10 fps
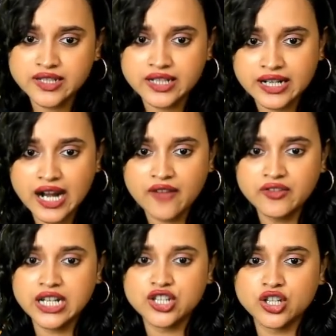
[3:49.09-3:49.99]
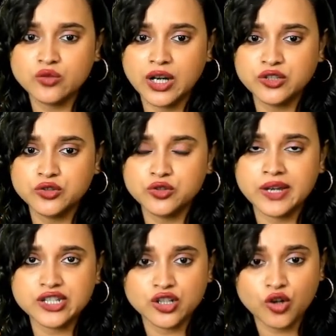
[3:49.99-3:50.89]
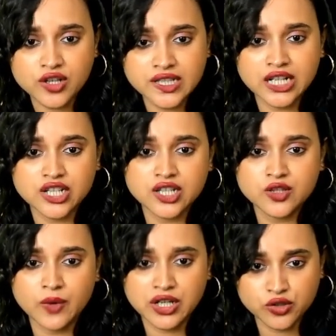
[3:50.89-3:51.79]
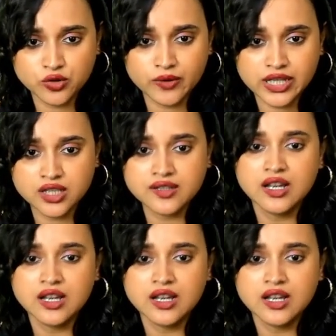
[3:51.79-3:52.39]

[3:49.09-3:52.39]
Gravitation 1 to 2 questions. Oscillations 1 to 2 questions.